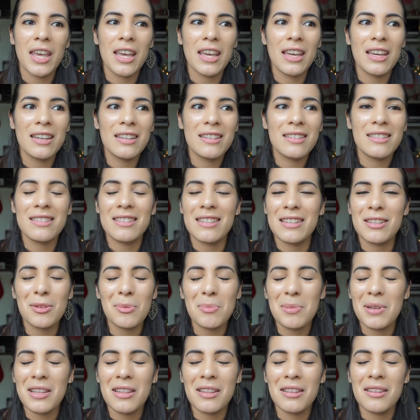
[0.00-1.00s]
and it'll
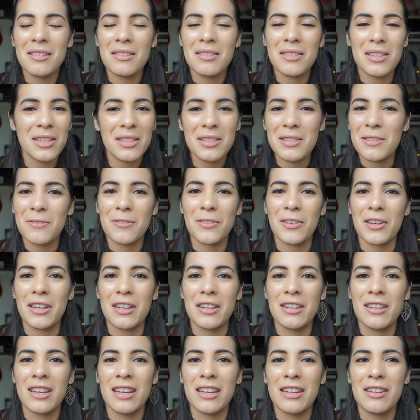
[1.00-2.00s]
be tons of
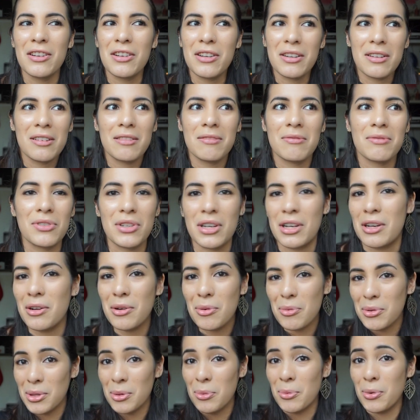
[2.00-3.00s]
fun, and you can share
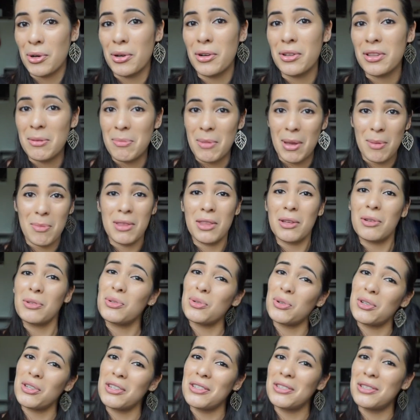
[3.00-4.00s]
it with the world and maybe they'll
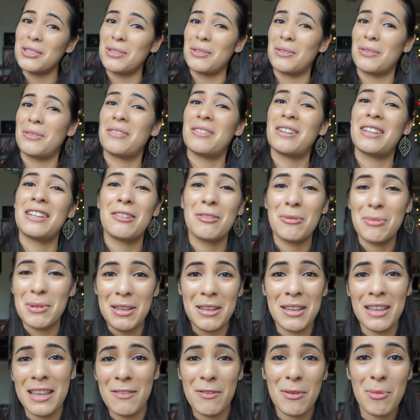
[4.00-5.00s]
join you too. It'll be
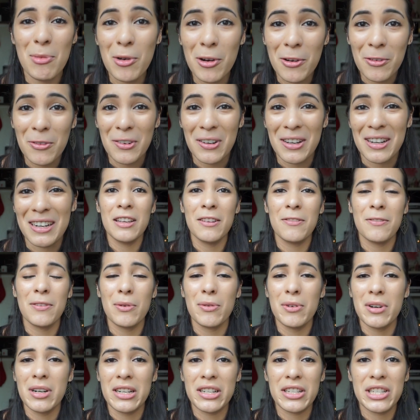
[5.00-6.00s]
even more fun. If
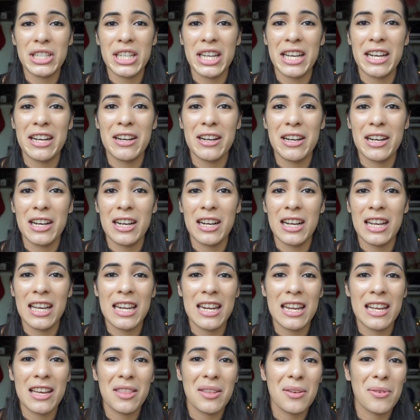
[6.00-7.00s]
you want to share
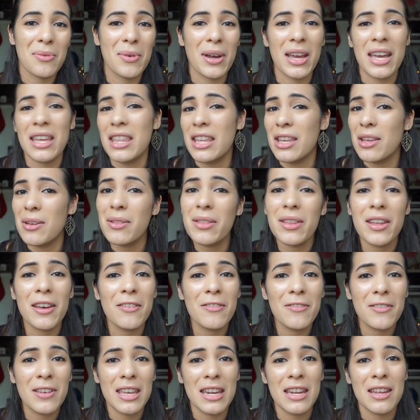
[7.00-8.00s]
any other way that you
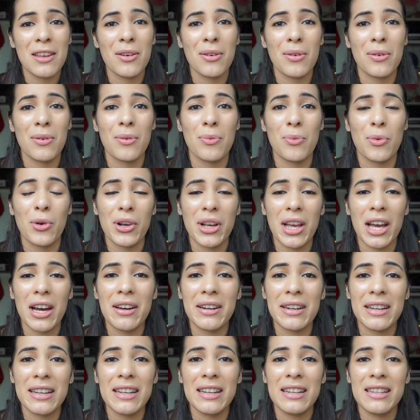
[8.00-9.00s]
love getting your
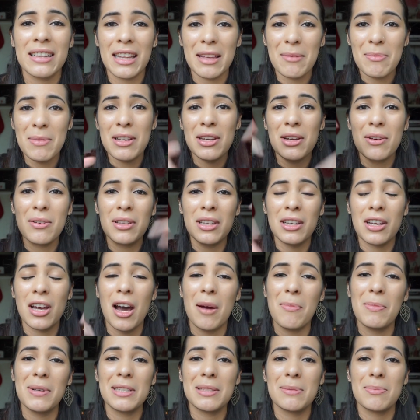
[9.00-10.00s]
workout in, let me know in the
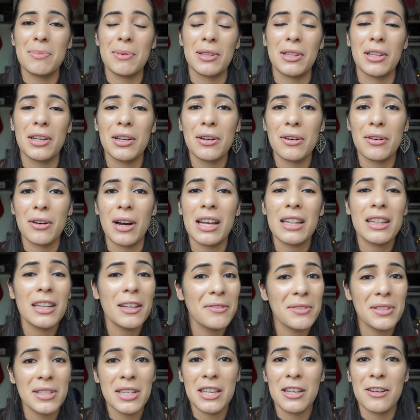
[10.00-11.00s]
comments below. I'd
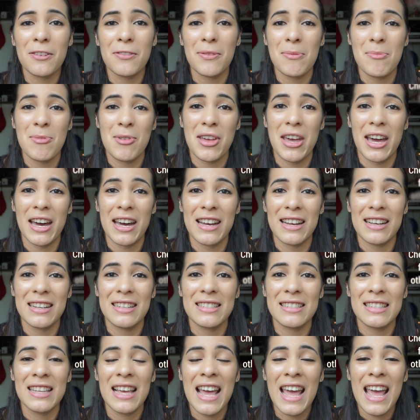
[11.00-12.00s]
love to hear from you
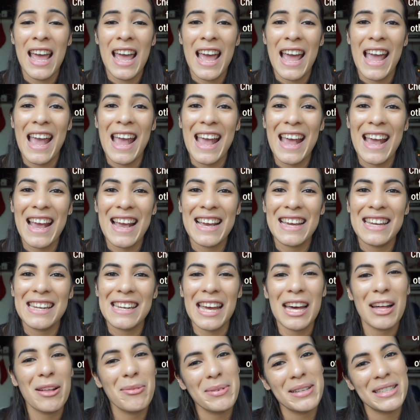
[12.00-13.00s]
guys, and
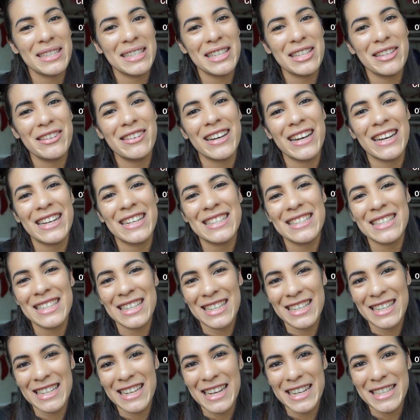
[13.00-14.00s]
I'll be seeing you guys
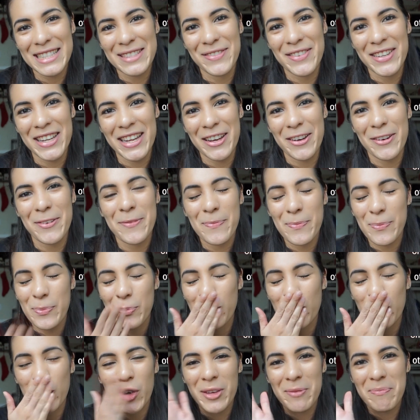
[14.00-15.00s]
in the next video.
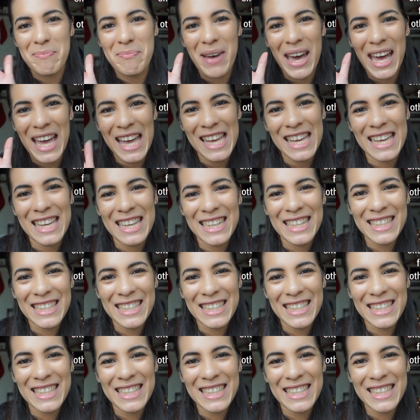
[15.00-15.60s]
Bye.